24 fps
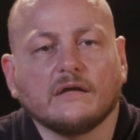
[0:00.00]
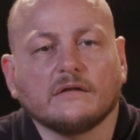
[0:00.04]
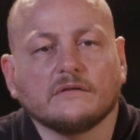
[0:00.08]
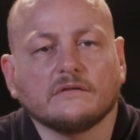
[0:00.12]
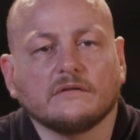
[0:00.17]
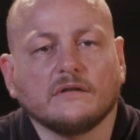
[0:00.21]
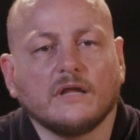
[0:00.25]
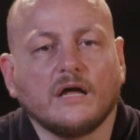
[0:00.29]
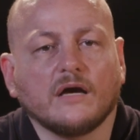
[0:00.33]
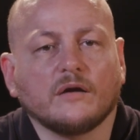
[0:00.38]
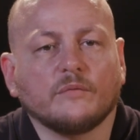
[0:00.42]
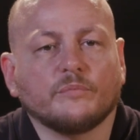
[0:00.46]

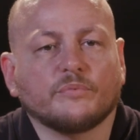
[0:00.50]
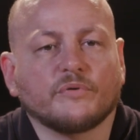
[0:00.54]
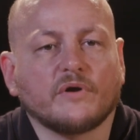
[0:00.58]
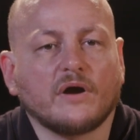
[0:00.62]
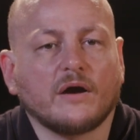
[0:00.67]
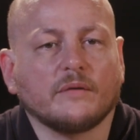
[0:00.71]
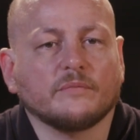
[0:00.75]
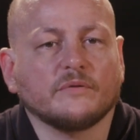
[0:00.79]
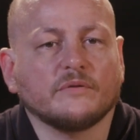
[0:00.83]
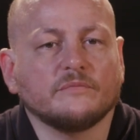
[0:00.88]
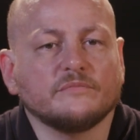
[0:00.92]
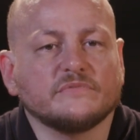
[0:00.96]
lung
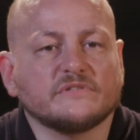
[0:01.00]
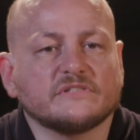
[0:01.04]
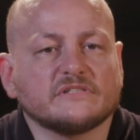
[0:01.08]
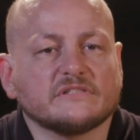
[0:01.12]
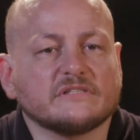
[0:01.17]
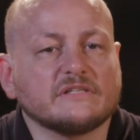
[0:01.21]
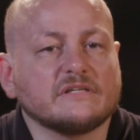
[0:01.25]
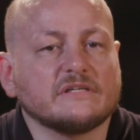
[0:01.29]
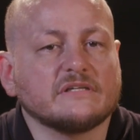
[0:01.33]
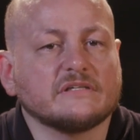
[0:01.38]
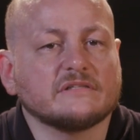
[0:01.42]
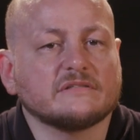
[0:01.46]

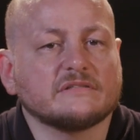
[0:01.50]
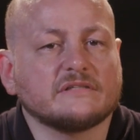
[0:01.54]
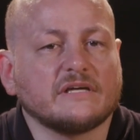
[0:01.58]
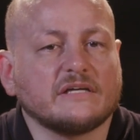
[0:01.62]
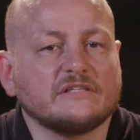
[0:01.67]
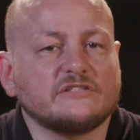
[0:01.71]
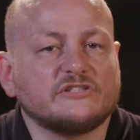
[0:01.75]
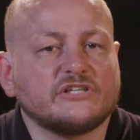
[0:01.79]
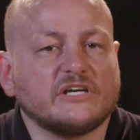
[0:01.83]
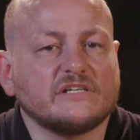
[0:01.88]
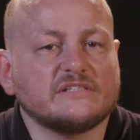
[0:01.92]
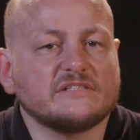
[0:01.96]
problems,
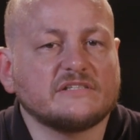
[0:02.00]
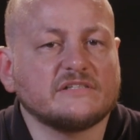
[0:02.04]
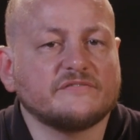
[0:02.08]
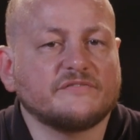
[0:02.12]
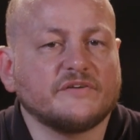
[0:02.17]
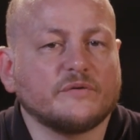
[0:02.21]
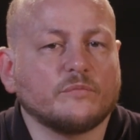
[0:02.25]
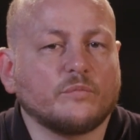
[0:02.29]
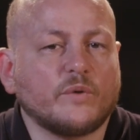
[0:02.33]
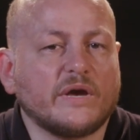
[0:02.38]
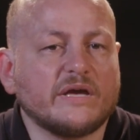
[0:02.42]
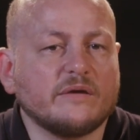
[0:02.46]
digestive
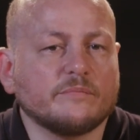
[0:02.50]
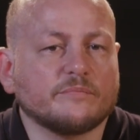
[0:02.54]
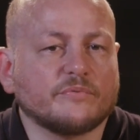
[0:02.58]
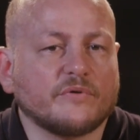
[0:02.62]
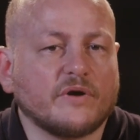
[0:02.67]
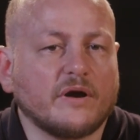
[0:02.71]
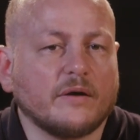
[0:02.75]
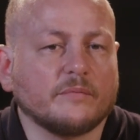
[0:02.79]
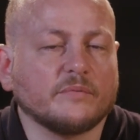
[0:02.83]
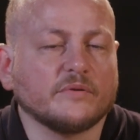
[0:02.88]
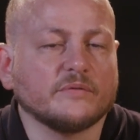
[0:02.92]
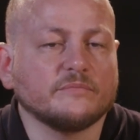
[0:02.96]
and weight
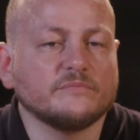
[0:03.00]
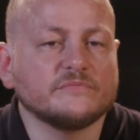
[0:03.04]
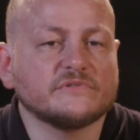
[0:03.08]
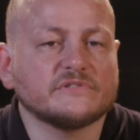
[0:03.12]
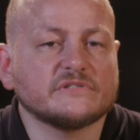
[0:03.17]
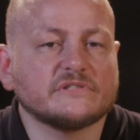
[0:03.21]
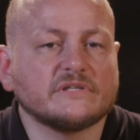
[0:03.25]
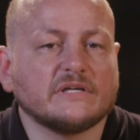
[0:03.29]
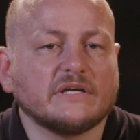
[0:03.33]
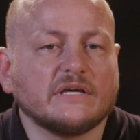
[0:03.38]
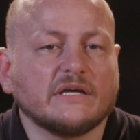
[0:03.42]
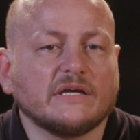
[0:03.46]

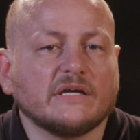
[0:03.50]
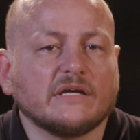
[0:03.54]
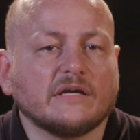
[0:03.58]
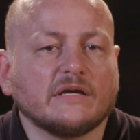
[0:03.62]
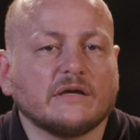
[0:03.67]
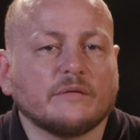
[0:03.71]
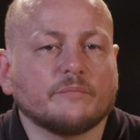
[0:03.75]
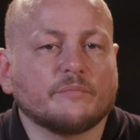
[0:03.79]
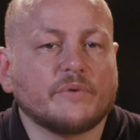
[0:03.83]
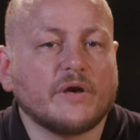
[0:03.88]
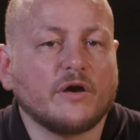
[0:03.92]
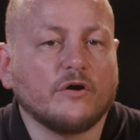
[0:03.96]
problems,
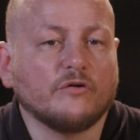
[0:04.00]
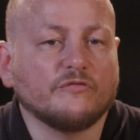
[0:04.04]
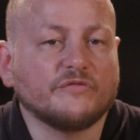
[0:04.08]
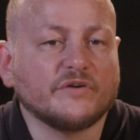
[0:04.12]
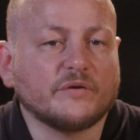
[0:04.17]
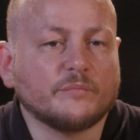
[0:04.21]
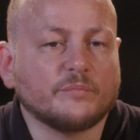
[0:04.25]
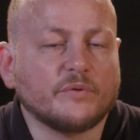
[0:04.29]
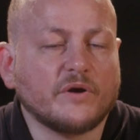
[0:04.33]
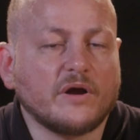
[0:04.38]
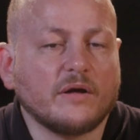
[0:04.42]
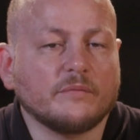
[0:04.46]

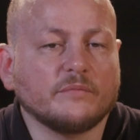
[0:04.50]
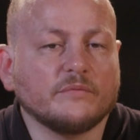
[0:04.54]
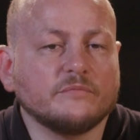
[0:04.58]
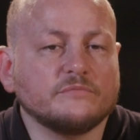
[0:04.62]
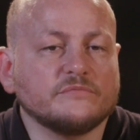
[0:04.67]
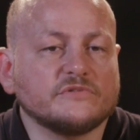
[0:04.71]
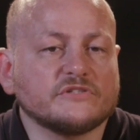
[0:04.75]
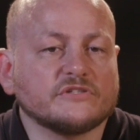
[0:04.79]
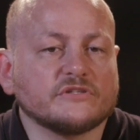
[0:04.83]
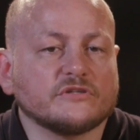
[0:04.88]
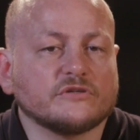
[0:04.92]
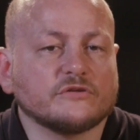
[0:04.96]
pelvic
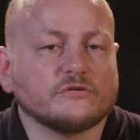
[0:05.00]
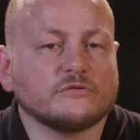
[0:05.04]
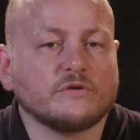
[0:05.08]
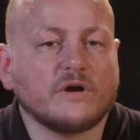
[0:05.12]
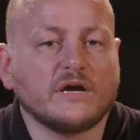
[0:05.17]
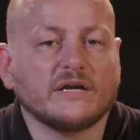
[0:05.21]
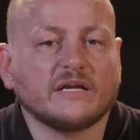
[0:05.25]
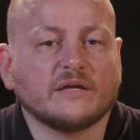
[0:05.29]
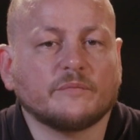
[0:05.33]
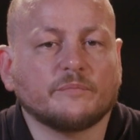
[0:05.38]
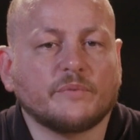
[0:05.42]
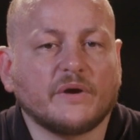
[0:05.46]
problems,
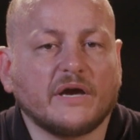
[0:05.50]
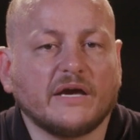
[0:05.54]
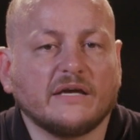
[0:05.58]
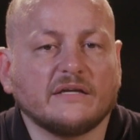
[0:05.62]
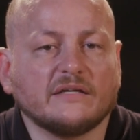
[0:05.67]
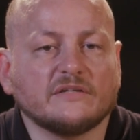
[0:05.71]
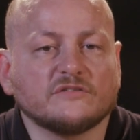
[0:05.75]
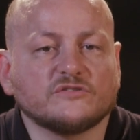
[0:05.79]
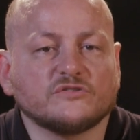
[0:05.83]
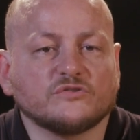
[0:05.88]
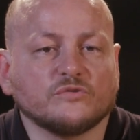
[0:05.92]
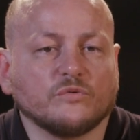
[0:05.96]
chronic pain
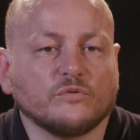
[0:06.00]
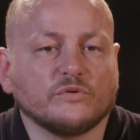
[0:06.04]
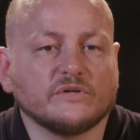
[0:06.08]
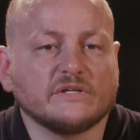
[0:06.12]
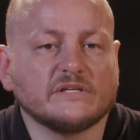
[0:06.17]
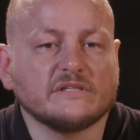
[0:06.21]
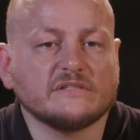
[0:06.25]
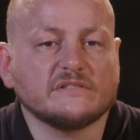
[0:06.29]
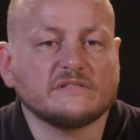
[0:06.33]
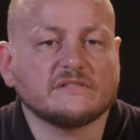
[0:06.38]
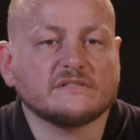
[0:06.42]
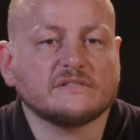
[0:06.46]
and
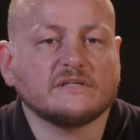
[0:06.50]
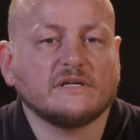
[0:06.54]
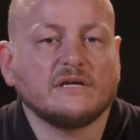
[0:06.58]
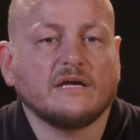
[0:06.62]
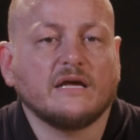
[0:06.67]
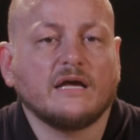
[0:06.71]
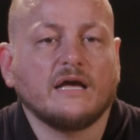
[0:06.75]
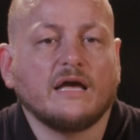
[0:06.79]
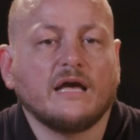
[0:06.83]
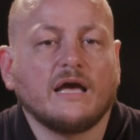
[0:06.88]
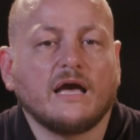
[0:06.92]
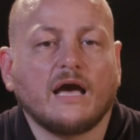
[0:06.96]
soreness,
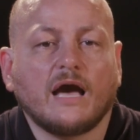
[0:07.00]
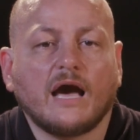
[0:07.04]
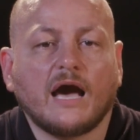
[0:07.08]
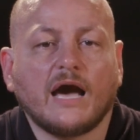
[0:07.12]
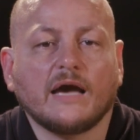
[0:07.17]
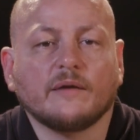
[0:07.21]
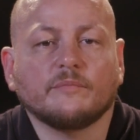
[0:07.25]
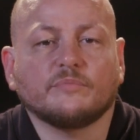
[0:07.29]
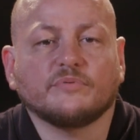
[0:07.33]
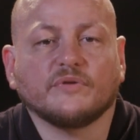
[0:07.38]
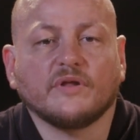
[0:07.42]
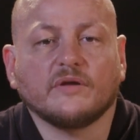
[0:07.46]

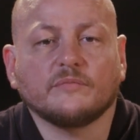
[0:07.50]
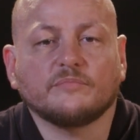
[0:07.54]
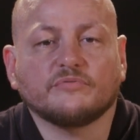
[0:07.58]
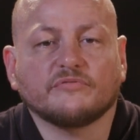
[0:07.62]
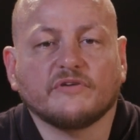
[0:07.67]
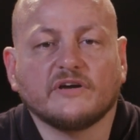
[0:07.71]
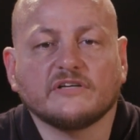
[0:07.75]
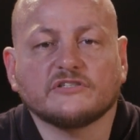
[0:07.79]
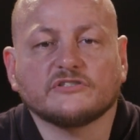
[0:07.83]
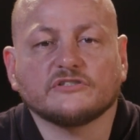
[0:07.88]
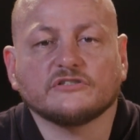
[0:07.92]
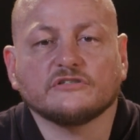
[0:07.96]
high blood
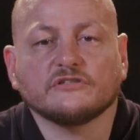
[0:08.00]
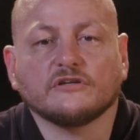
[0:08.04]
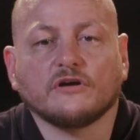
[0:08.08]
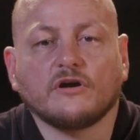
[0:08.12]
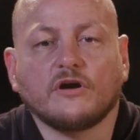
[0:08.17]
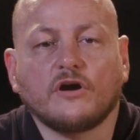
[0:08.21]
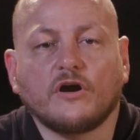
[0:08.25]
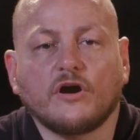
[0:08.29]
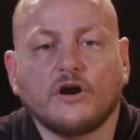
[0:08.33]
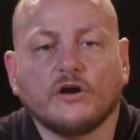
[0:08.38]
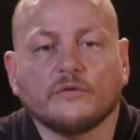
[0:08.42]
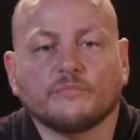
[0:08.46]
pressure,
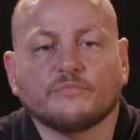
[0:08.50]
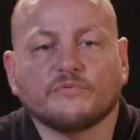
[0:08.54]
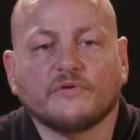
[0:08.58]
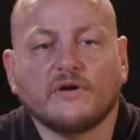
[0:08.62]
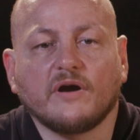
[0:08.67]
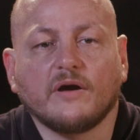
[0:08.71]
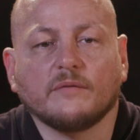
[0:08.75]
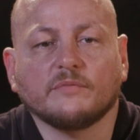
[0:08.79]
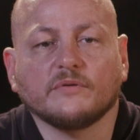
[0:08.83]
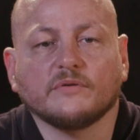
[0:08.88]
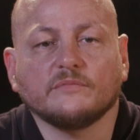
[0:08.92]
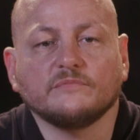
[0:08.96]
heart
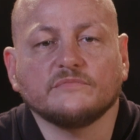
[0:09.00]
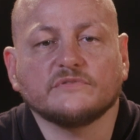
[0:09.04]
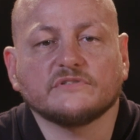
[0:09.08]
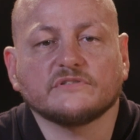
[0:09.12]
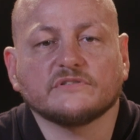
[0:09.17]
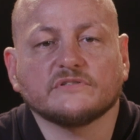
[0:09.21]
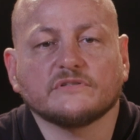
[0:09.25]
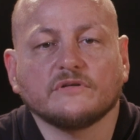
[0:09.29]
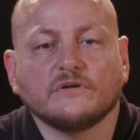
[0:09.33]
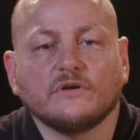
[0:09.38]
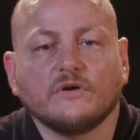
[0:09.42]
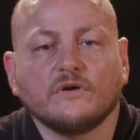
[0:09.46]
problems,